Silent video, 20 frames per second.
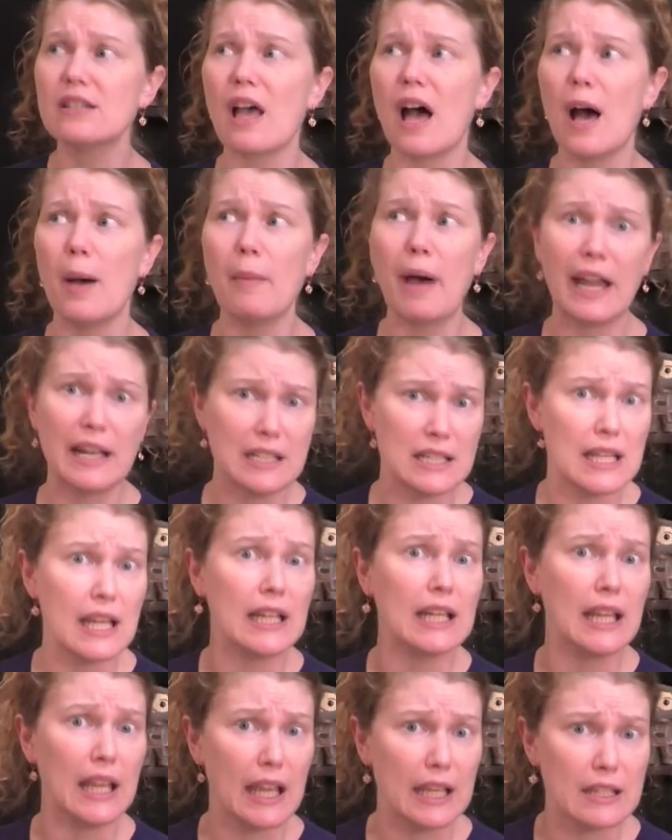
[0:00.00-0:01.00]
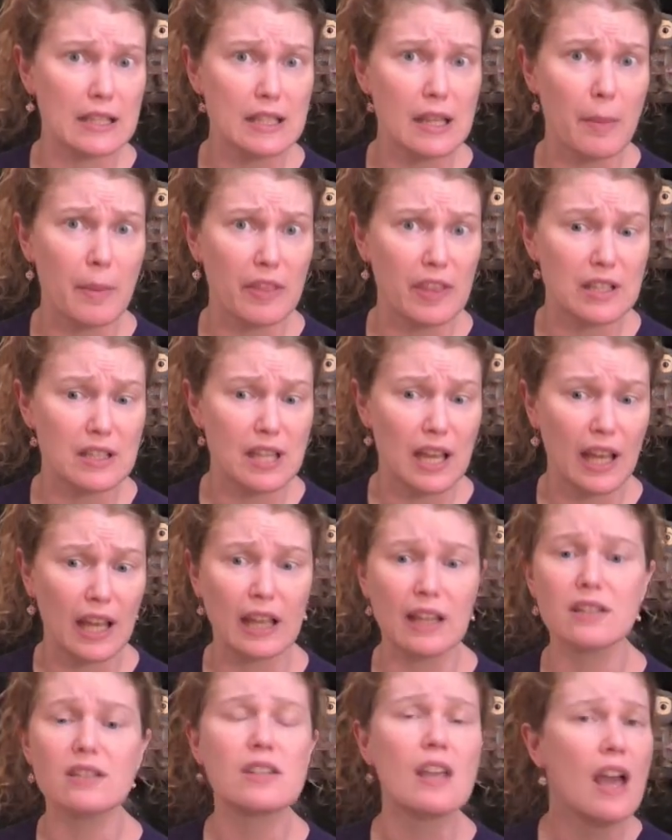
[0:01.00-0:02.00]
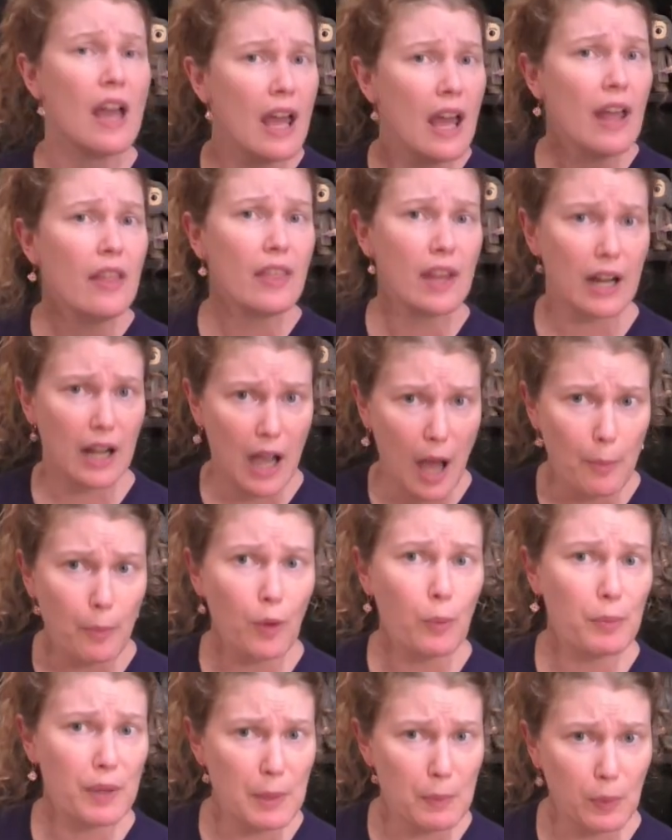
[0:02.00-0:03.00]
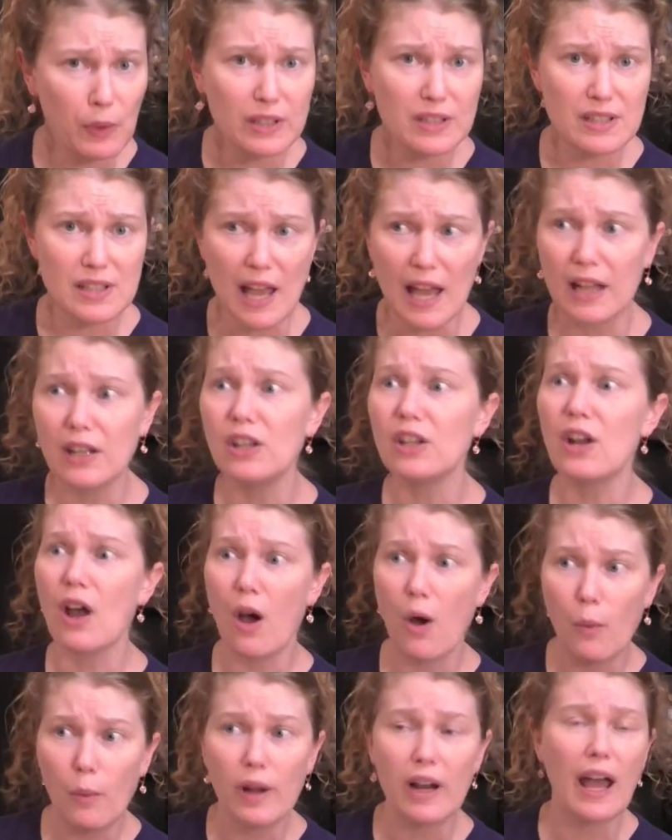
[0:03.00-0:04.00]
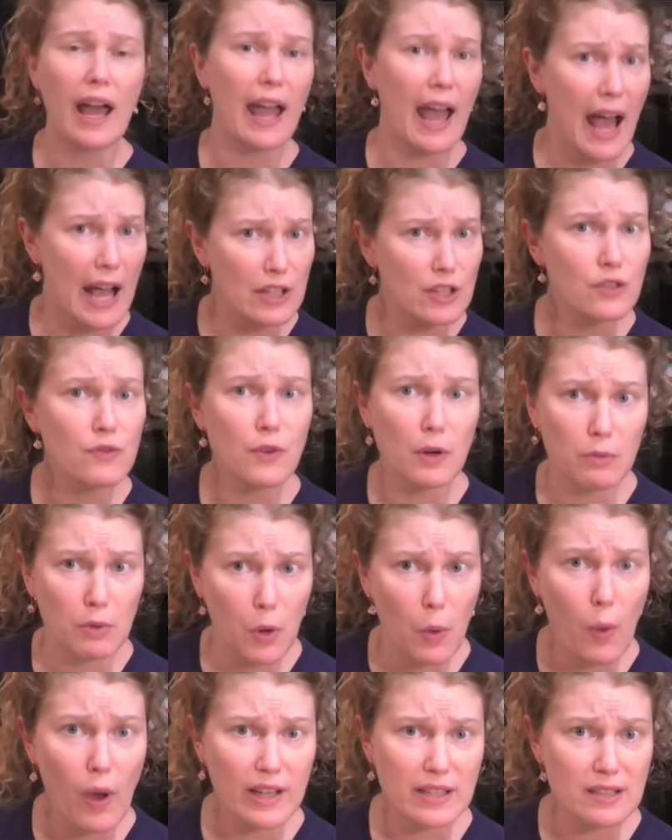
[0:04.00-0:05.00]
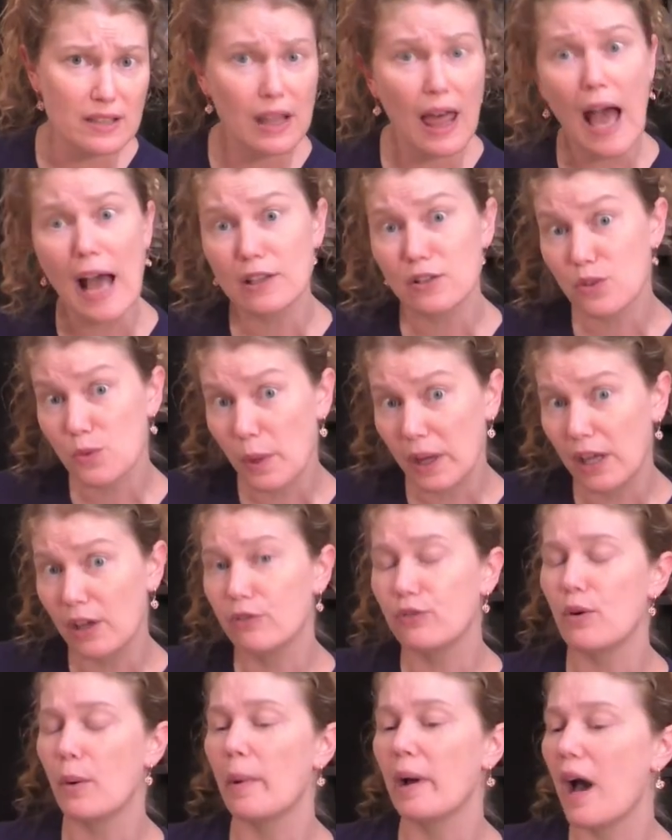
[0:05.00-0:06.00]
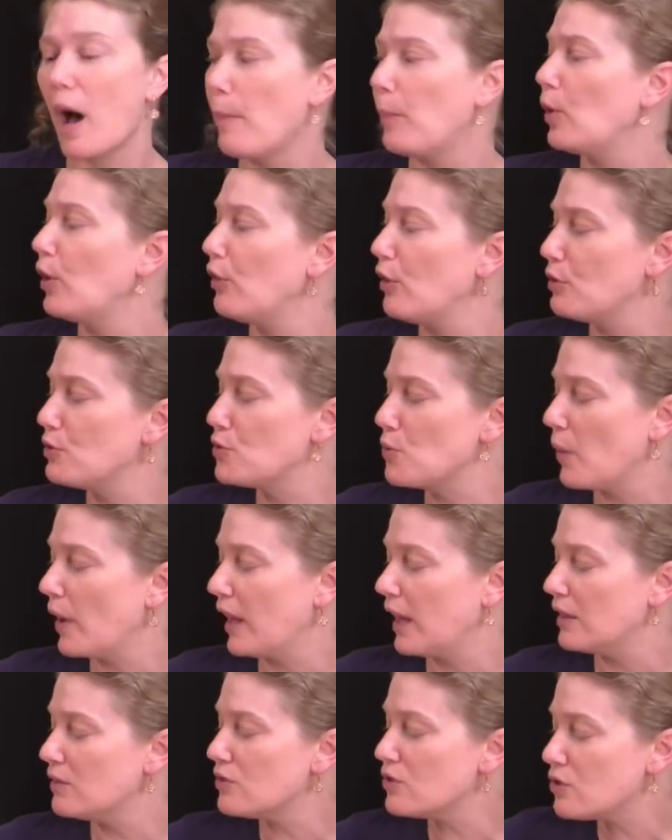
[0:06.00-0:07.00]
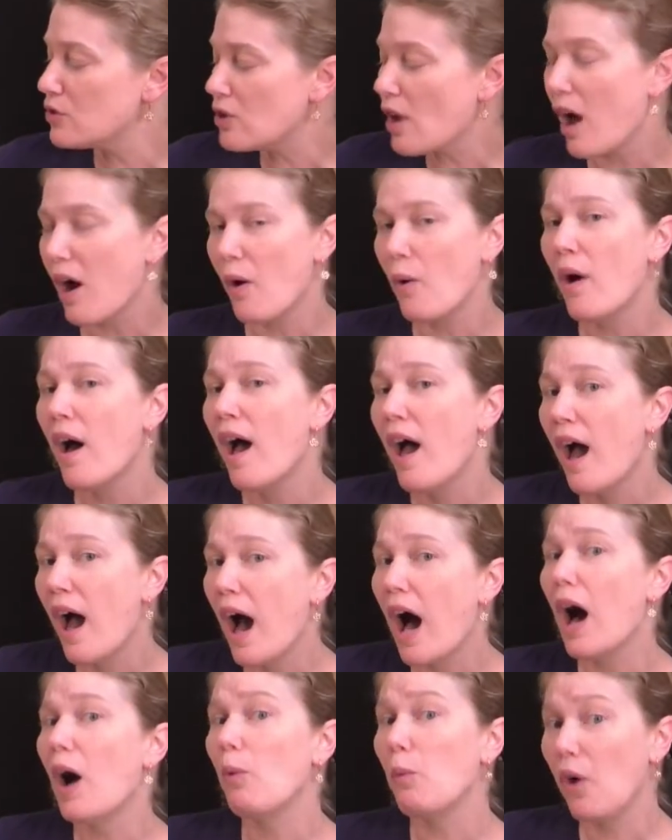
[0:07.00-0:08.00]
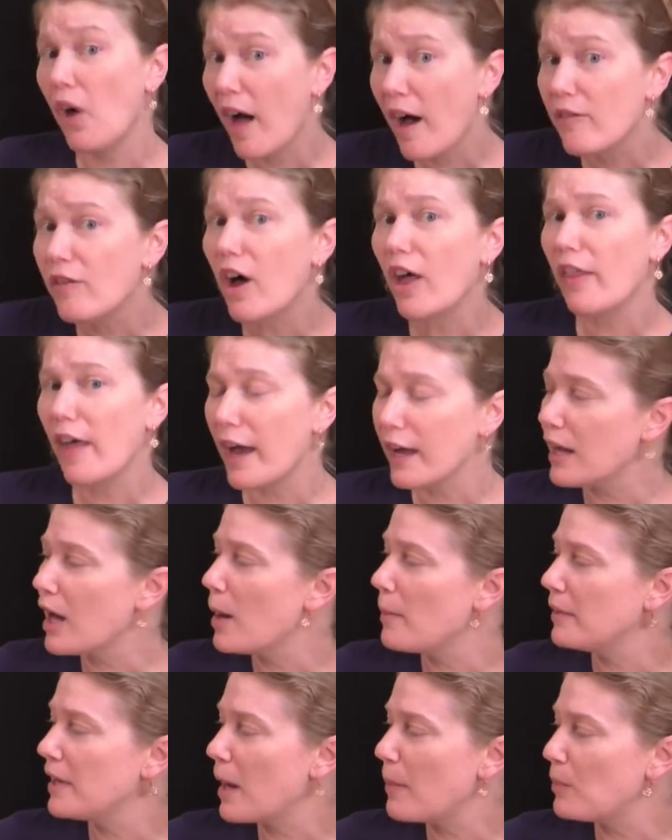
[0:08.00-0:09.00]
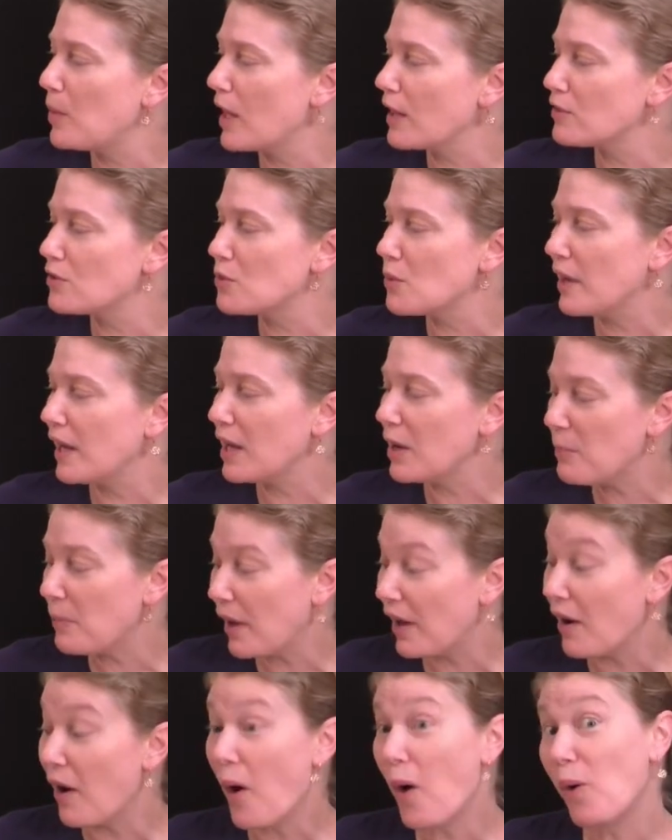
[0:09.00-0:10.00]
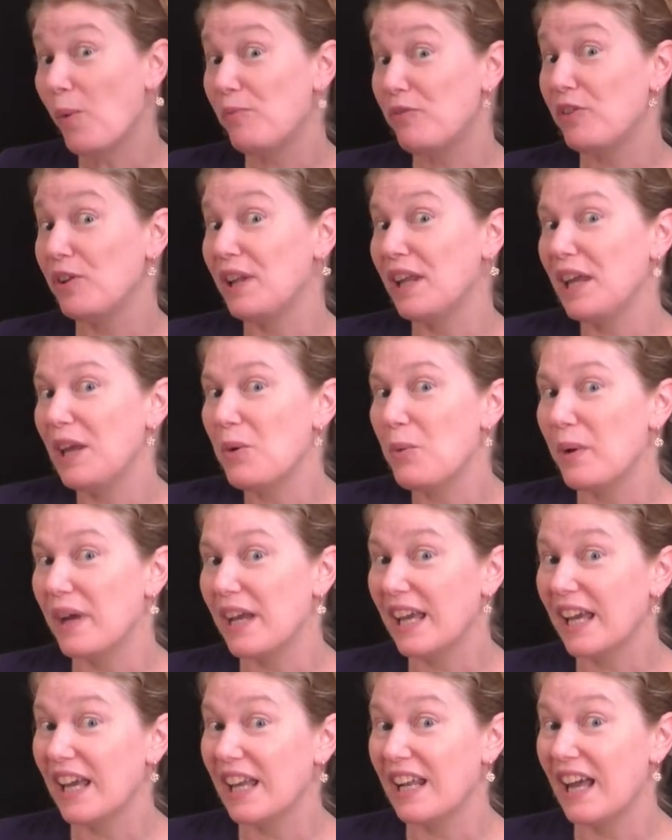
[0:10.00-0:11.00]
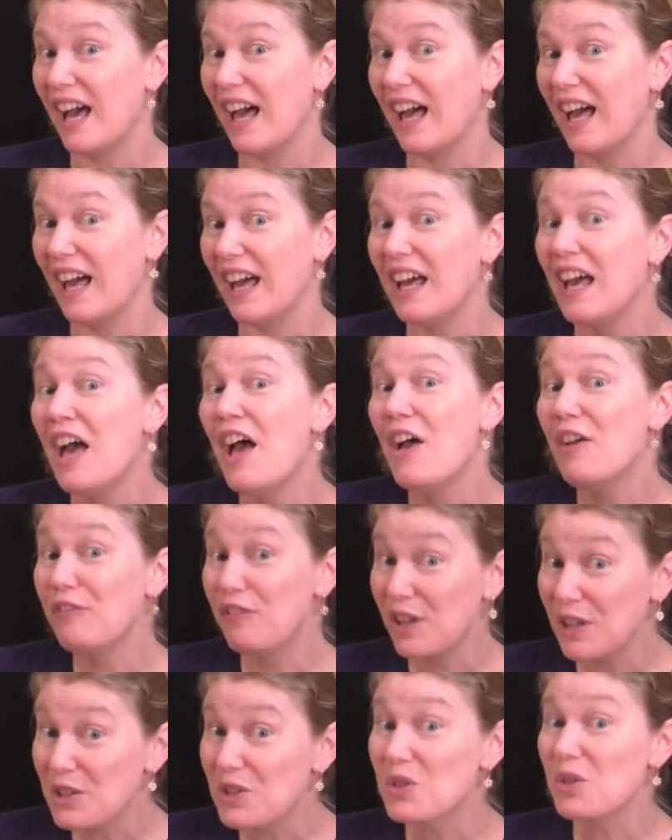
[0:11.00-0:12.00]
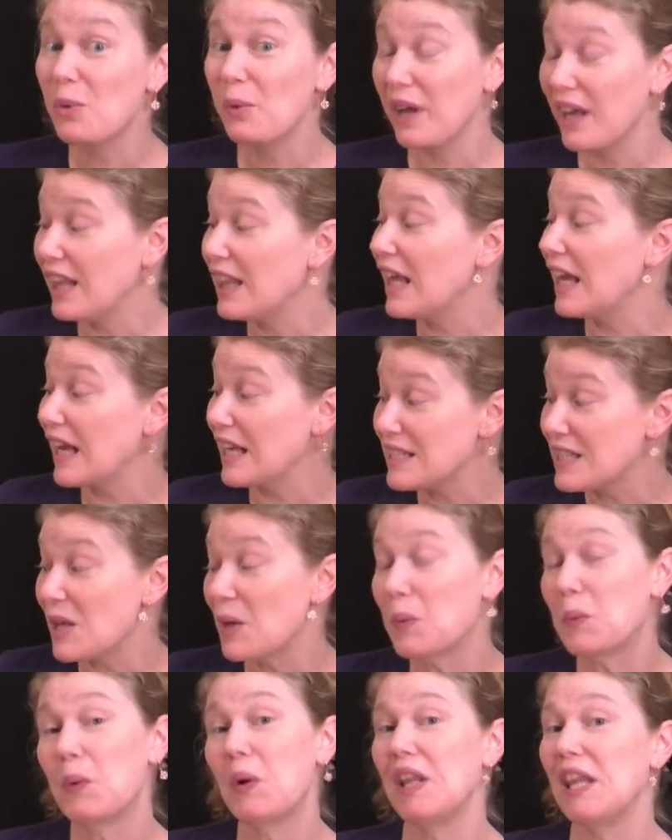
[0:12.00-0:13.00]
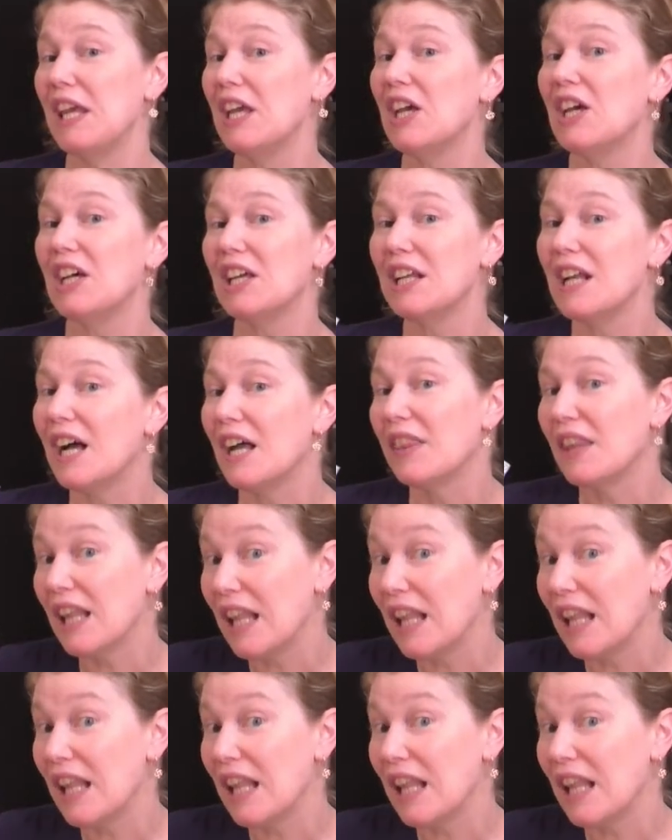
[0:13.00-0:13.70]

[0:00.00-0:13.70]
Um, I did get some of the tickets that a couple people had said, you know, when I asked for requests last week from a couple of those wins. So uh, we'll have all that coming up next week, but hopefully we can uh, finish the week, like I said, really good on the